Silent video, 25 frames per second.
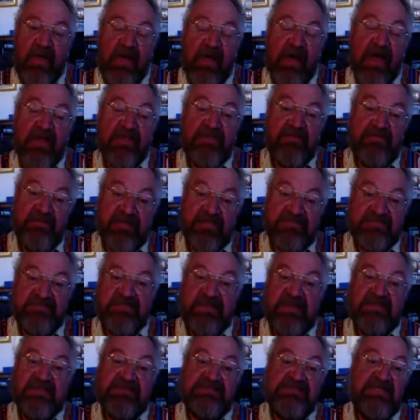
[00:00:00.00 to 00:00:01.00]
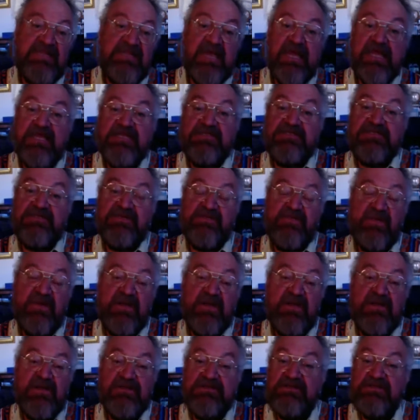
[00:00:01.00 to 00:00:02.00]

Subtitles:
other aspects of the ancient world,